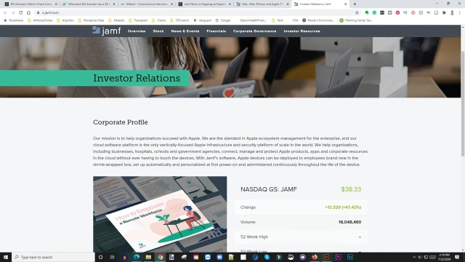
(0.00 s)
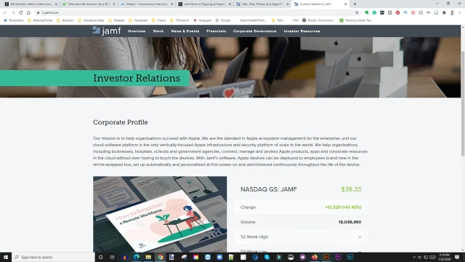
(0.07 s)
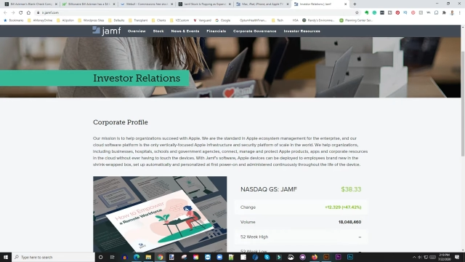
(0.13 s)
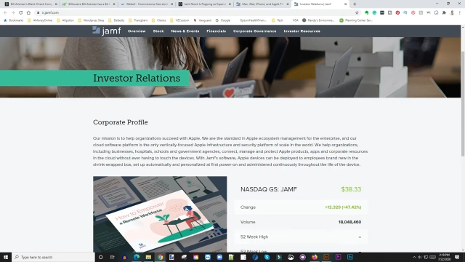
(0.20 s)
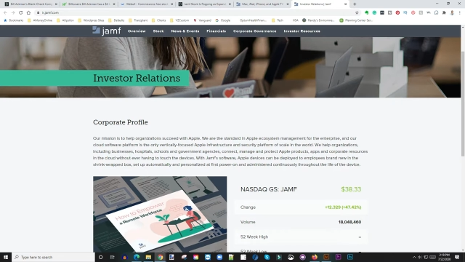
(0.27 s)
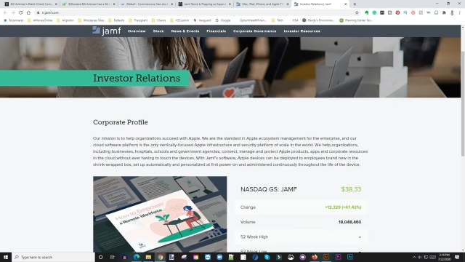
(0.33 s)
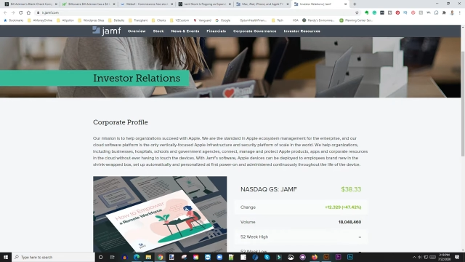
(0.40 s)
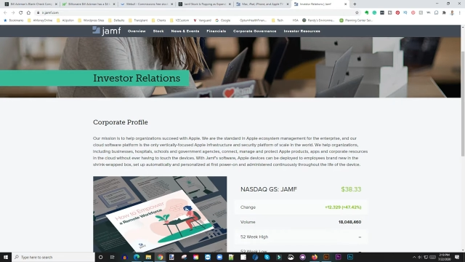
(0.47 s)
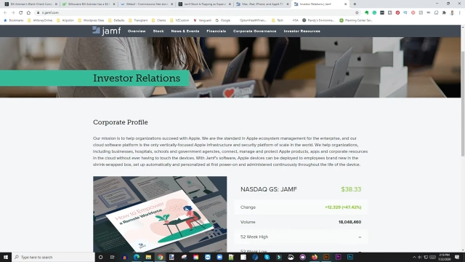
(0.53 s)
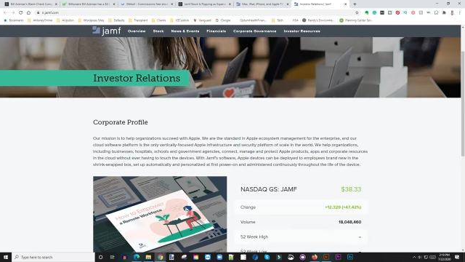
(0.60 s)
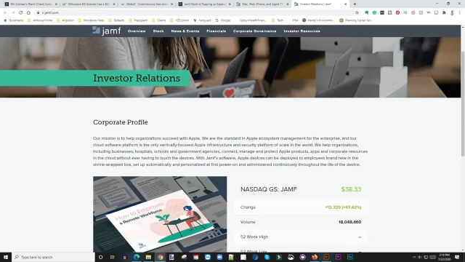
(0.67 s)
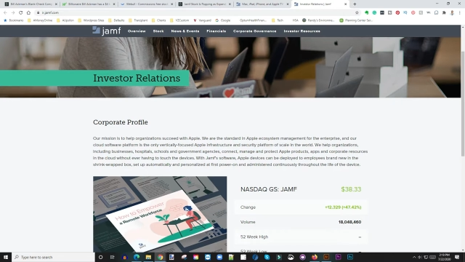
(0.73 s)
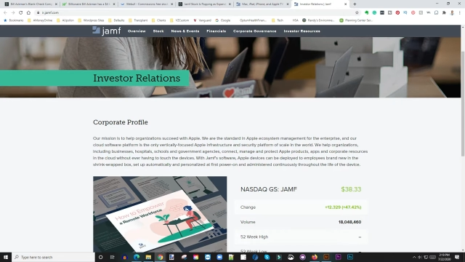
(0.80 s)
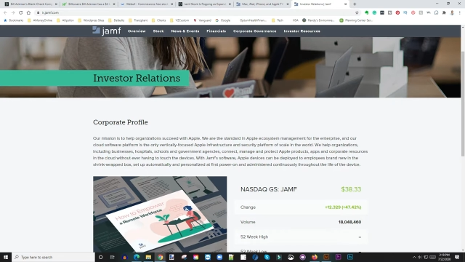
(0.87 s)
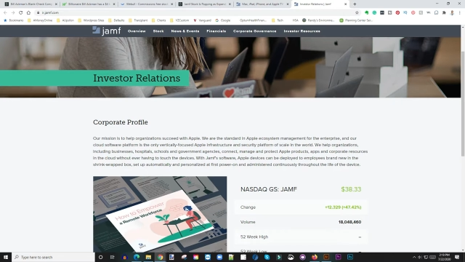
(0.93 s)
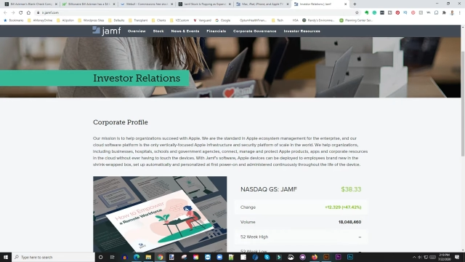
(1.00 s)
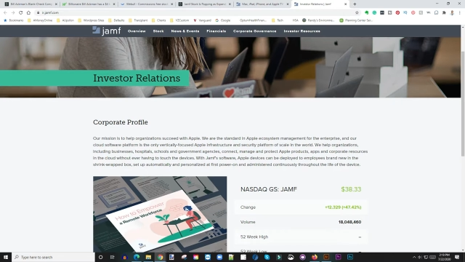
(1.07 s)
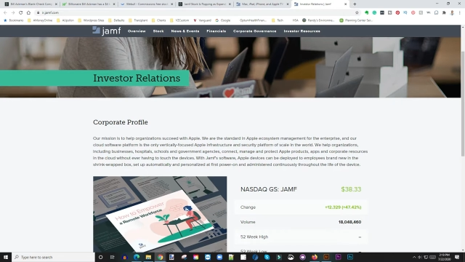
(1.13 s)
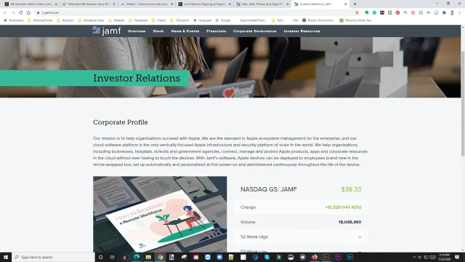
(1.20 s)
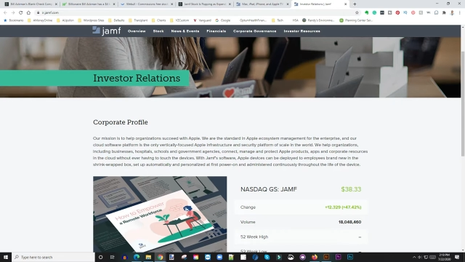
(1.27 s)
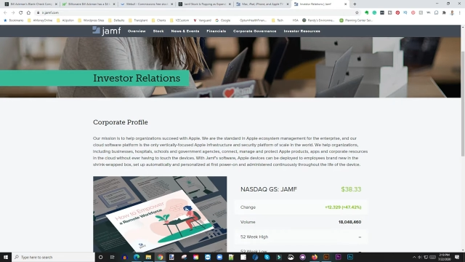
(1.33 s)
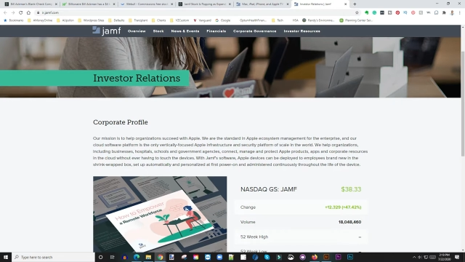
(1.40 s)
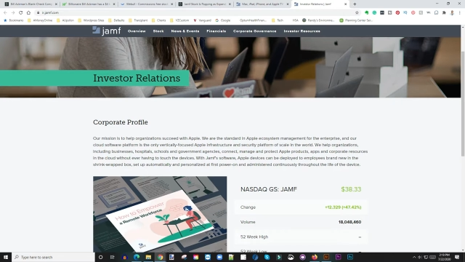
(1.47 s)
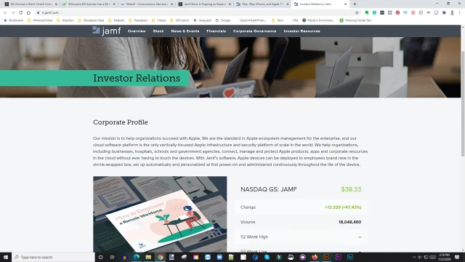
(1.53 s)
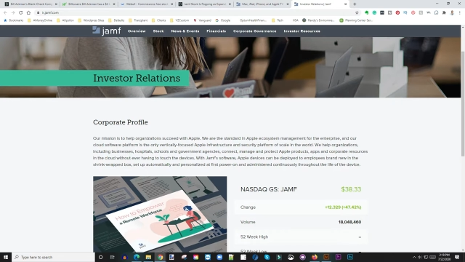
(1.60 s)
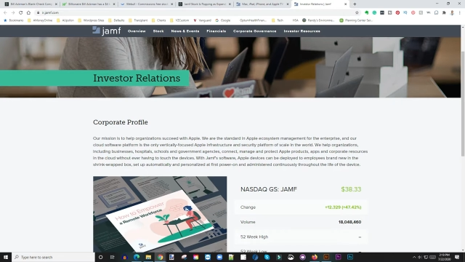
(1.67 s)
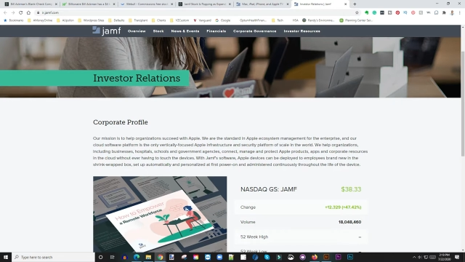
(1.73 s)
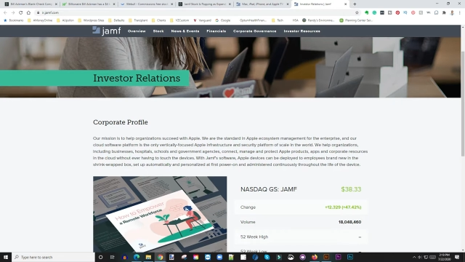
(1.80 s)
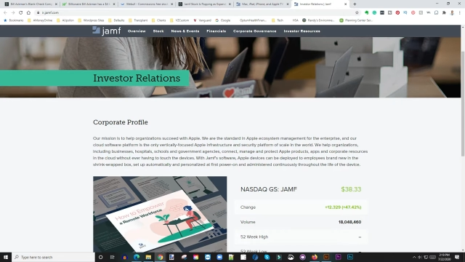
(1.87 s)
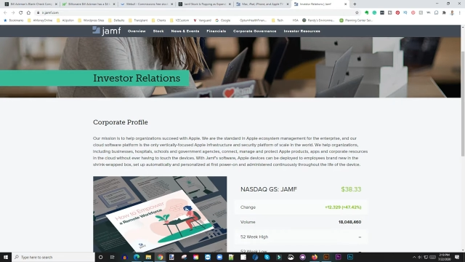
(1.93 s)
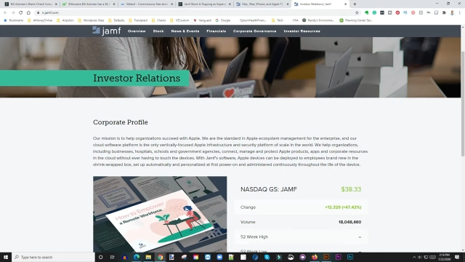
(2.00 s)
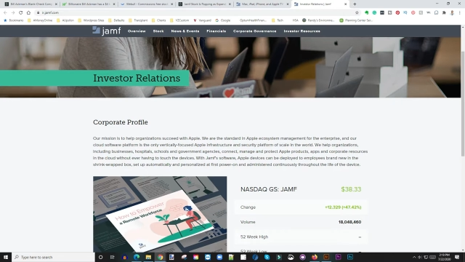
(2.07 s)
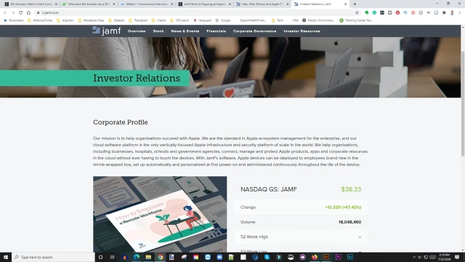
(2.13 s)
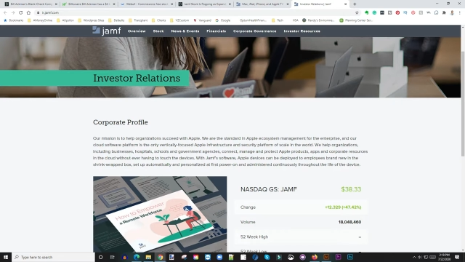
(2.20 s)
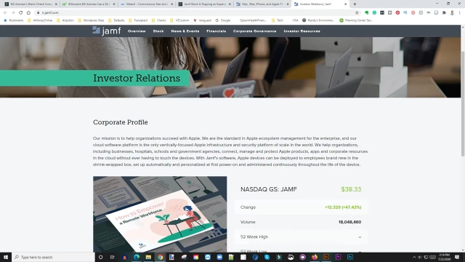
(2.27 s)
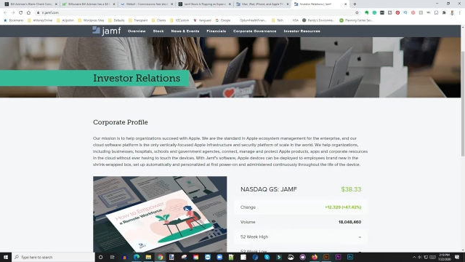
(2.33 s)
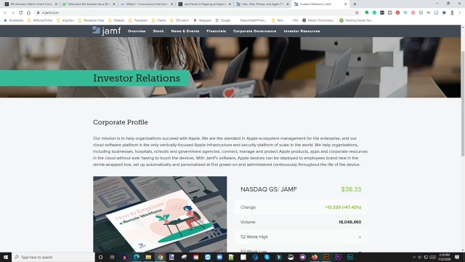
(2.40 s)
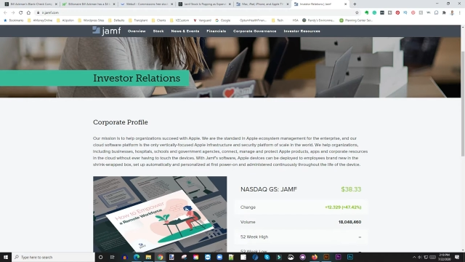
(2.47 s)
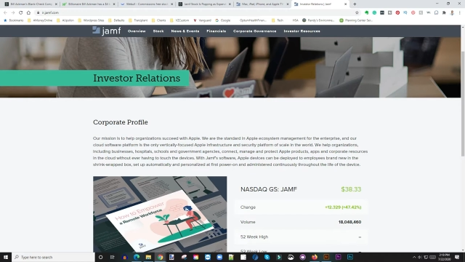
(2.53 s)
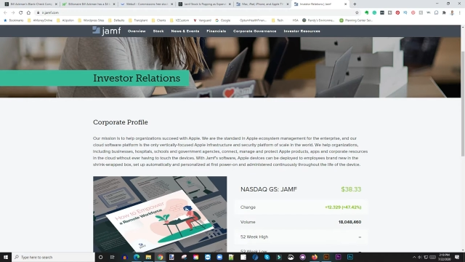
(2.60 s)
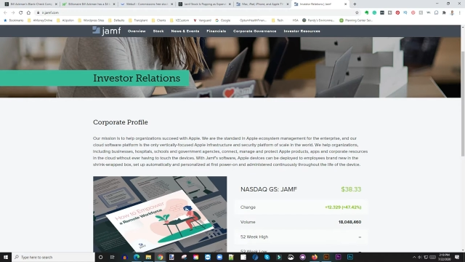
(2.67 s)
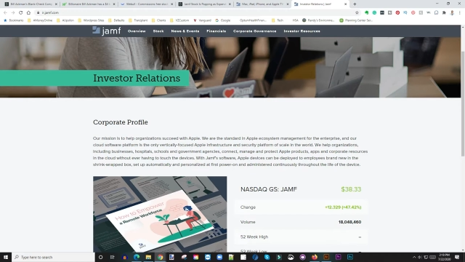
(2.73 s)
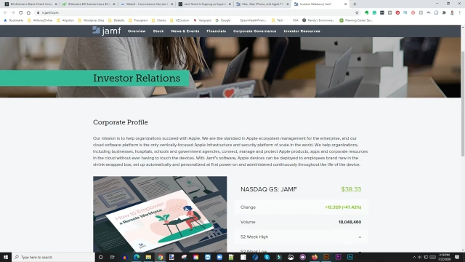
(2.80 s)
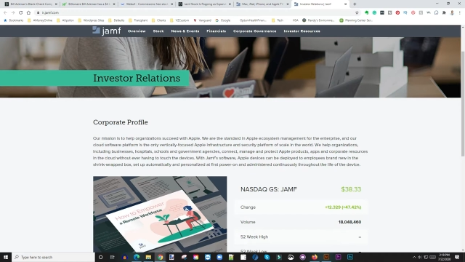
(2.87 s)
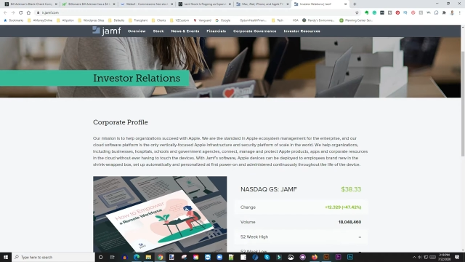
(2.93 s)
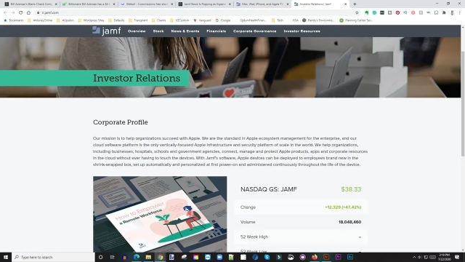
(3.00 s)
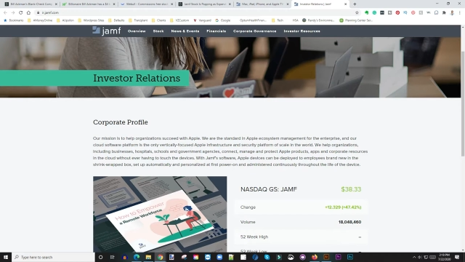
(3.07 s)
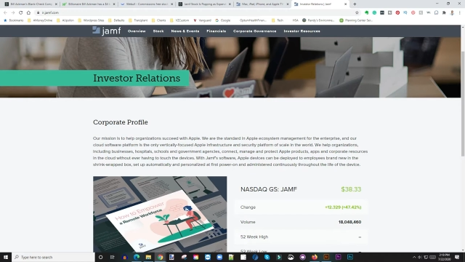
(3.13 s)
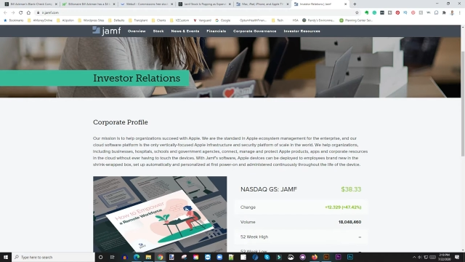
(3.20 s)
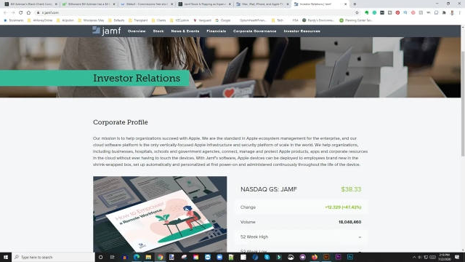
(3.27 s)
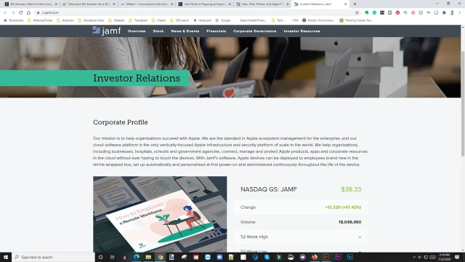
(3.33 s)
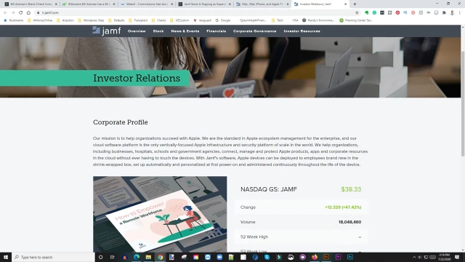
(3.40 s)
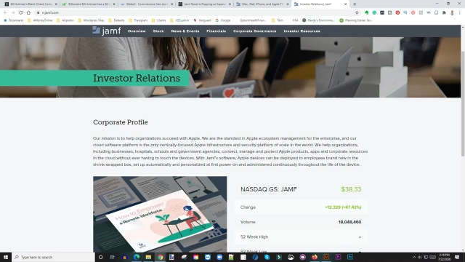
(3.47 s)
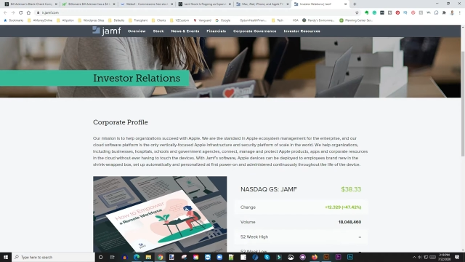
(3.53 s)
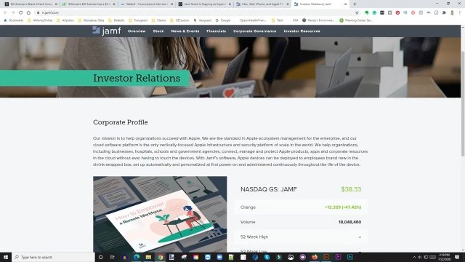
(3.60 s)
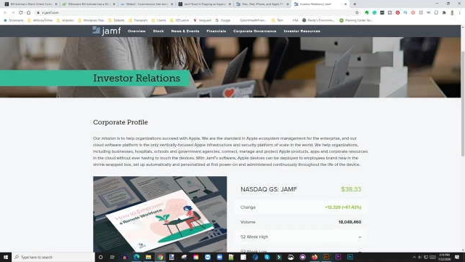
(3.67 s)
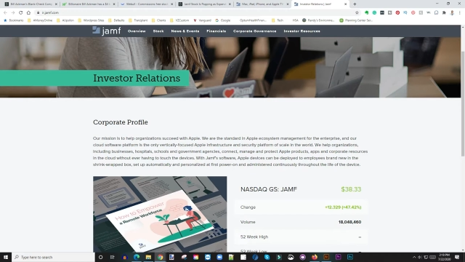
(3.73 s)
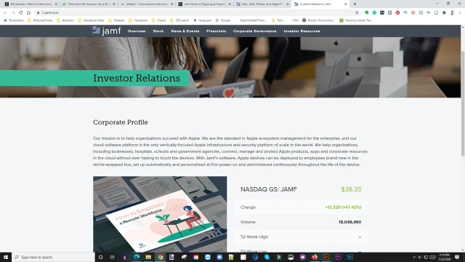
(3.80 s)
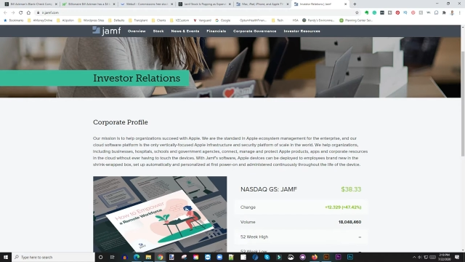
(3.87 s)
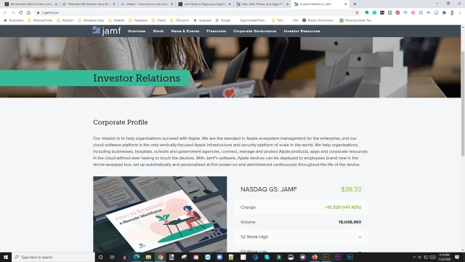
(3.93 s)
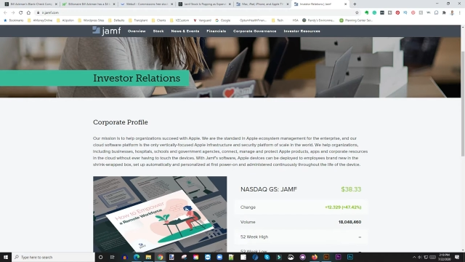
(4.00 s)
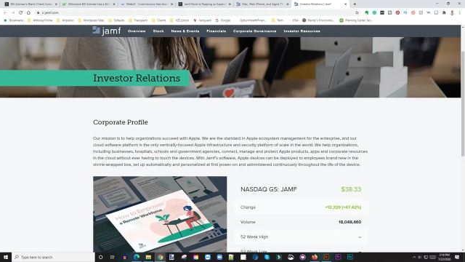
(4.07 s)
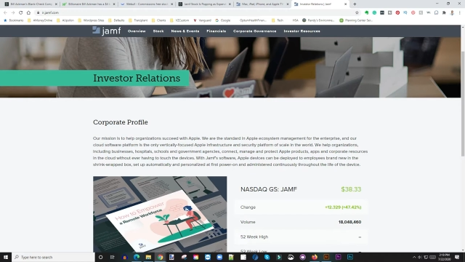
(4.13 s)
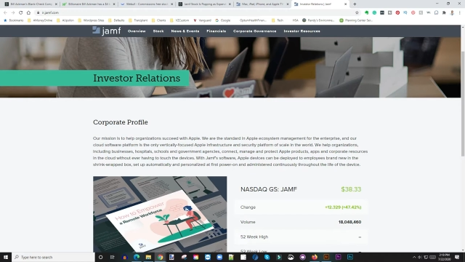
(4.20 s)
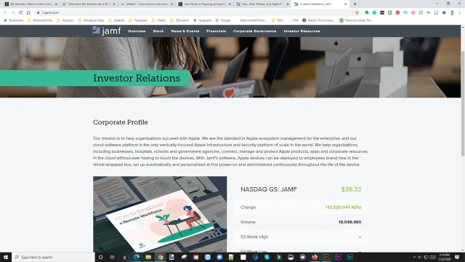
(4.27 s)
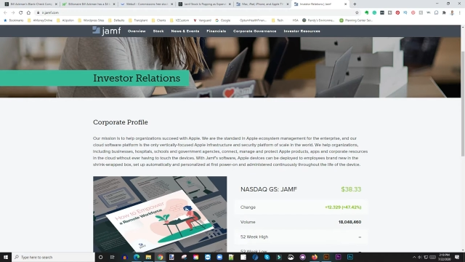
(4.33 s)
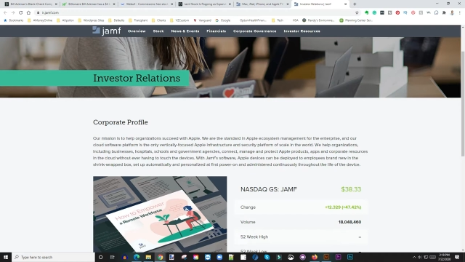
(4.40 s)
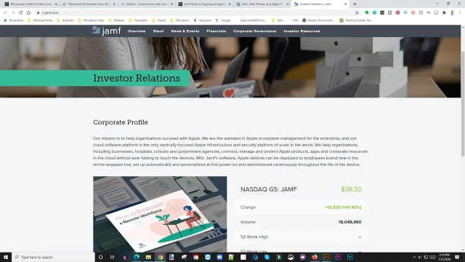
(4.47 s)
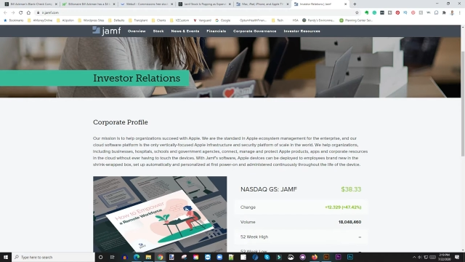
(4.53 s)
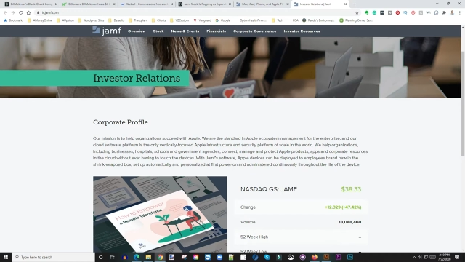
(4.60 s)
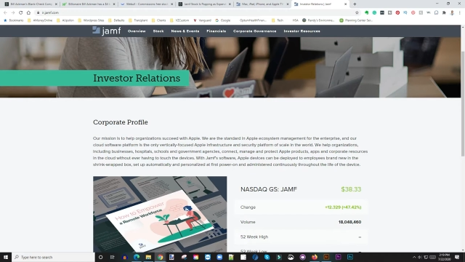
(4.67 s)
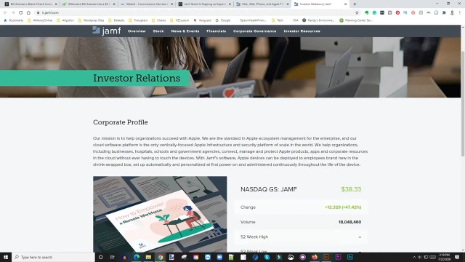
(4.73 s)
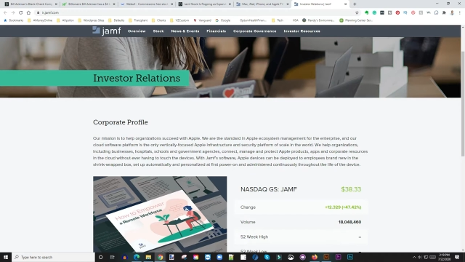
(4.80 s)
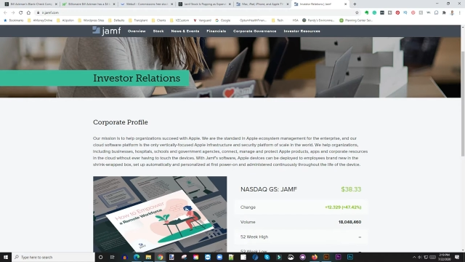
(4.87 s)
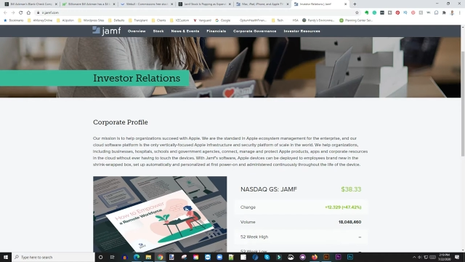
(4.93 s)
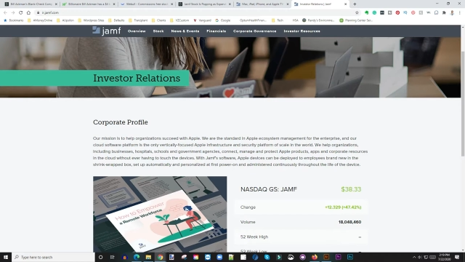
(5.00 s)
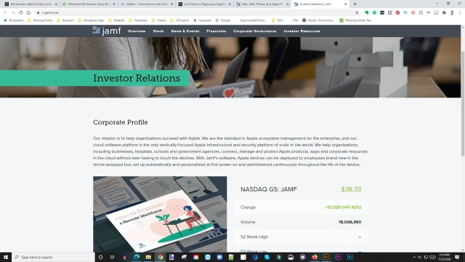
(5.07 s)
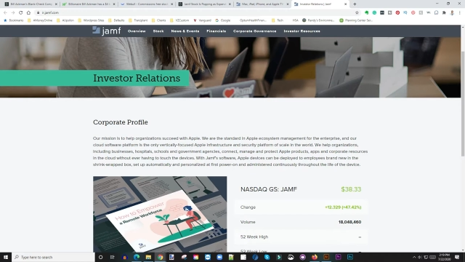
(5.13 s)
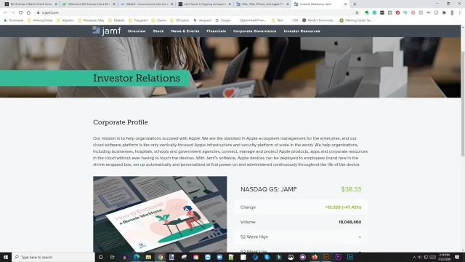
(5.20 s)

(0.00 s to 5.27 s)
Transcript: No face is visible, so there are no lips to read.